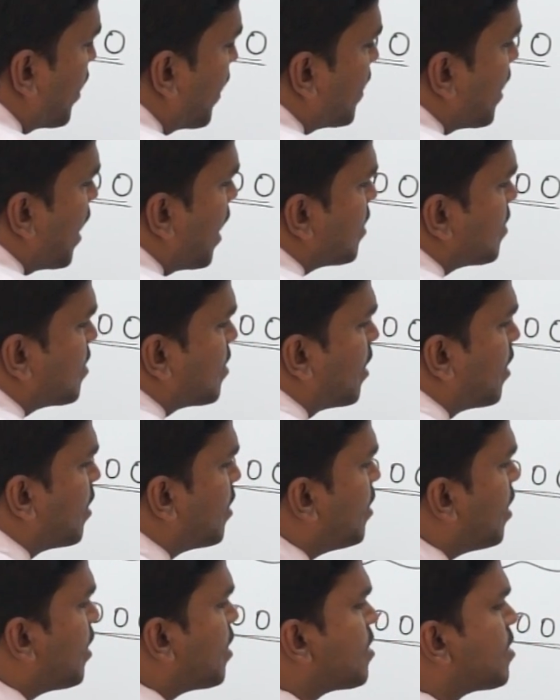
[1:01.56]
right hand
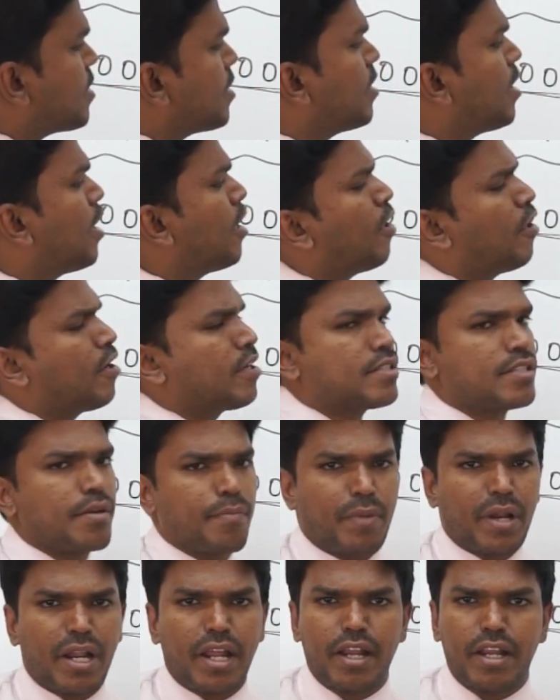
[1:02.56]
side, that is in the
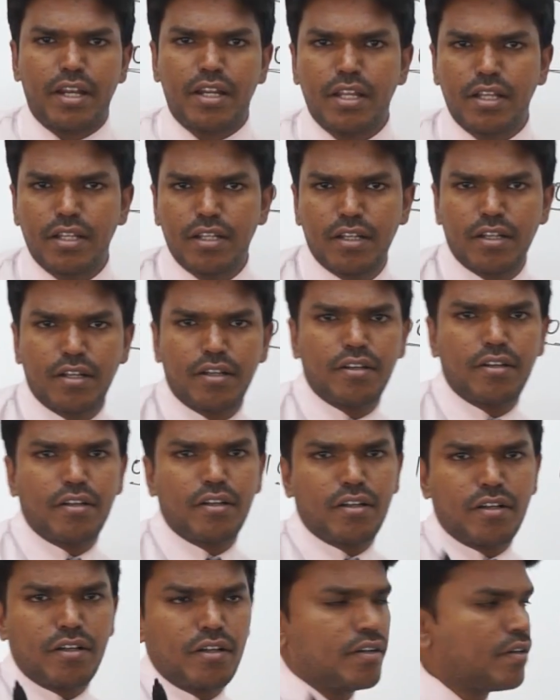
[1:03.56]
subtrahend.
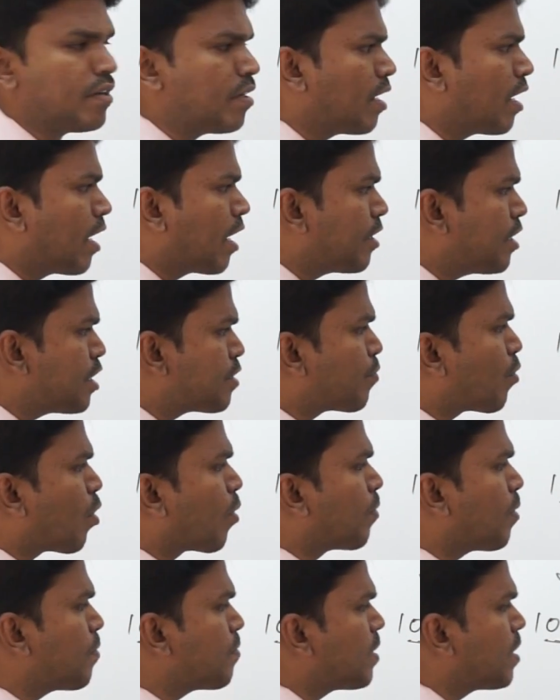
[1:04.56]
In this
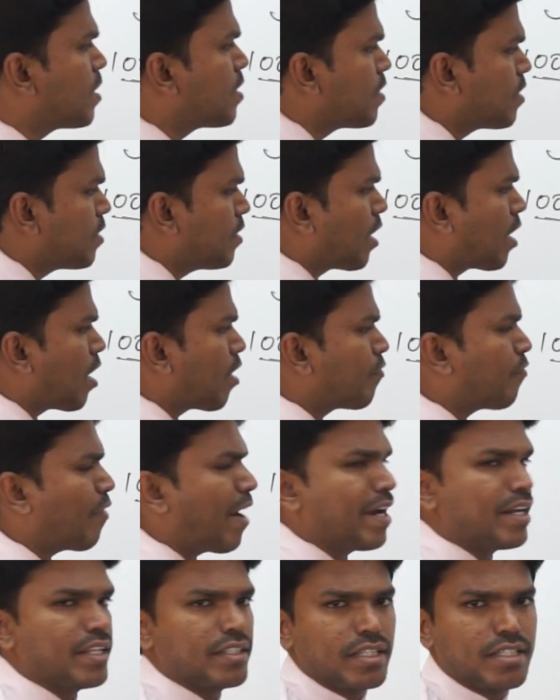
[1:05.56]
problem there are
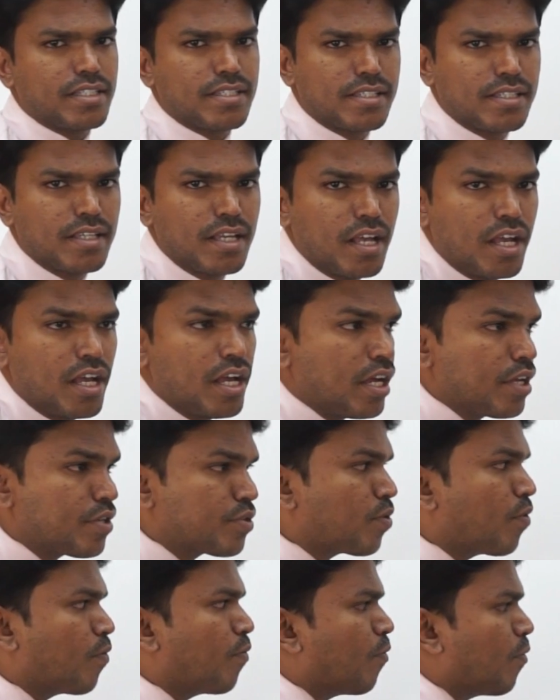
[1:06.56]
five digits.
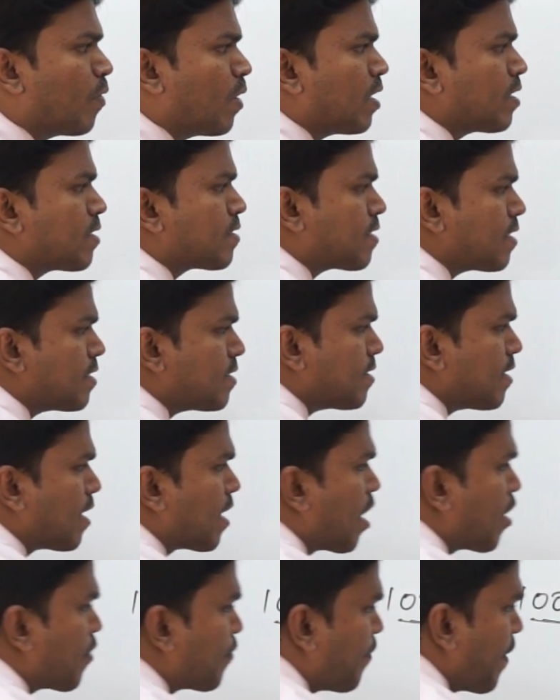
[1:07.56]
So since
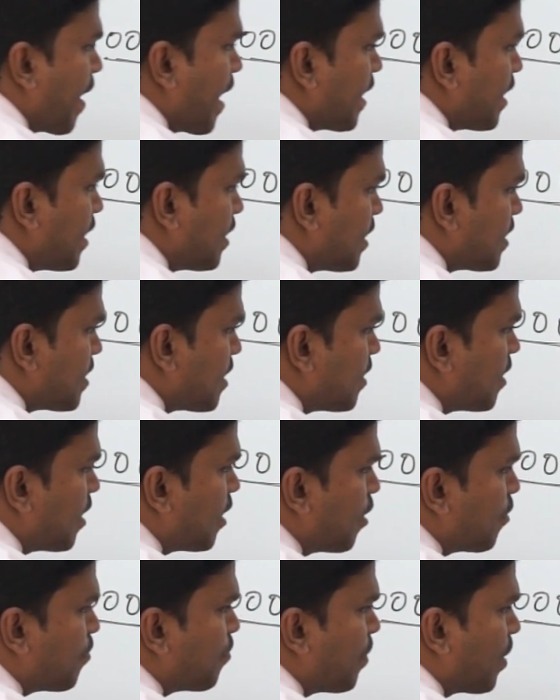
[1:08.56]
there are five digits in the
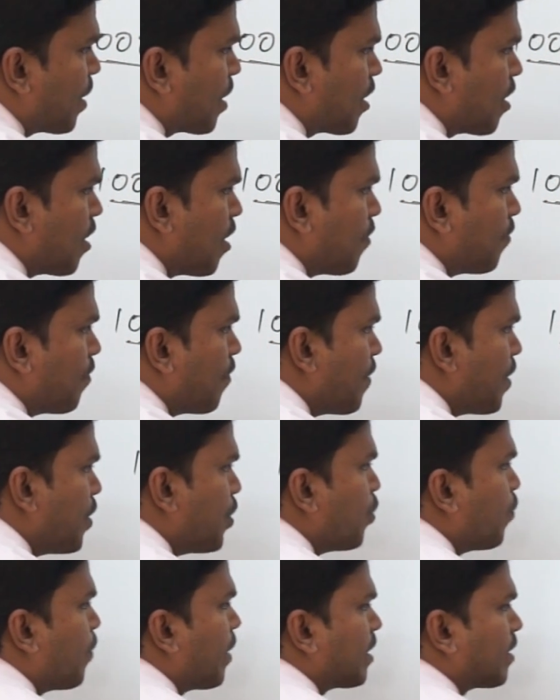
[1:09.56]
number, we will
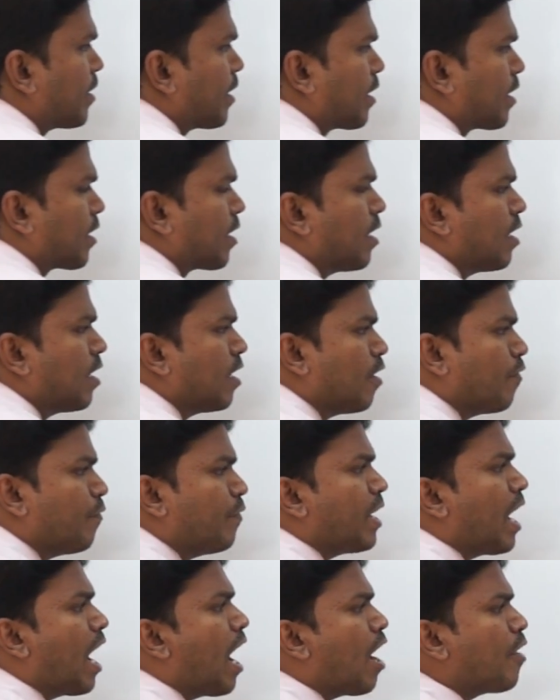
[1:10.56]
do one thing.
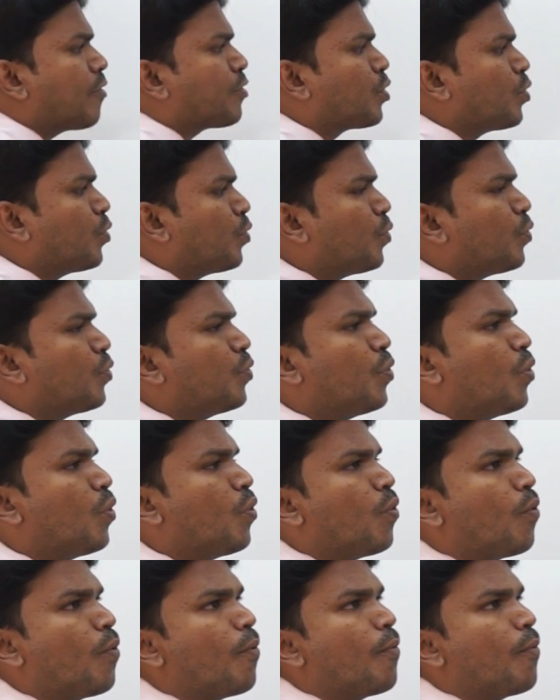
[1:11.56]
We have to